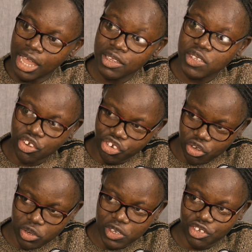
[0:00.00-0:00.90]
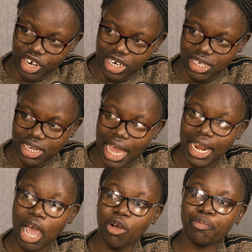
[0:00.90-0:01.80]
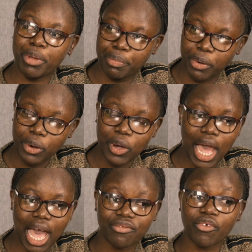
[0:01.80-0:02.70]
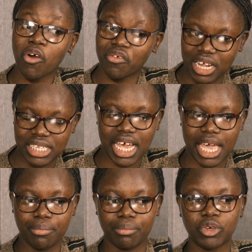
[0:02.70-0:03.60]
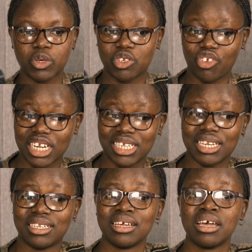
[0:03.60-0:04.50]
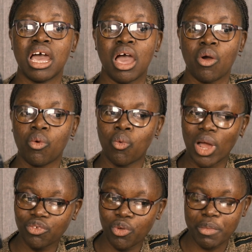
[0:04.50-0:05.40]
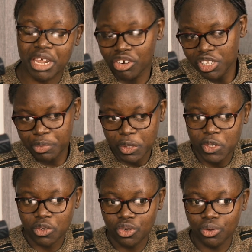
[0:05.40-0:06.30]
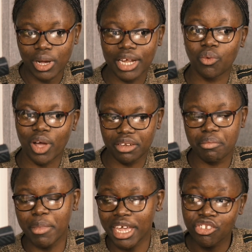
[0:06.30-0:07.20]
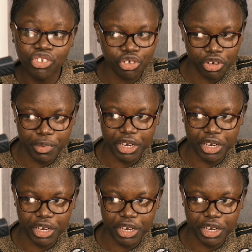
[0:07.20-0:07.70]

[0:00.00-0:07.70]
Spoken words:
social construct and how people have over time constructed what women are supposed to do and what men should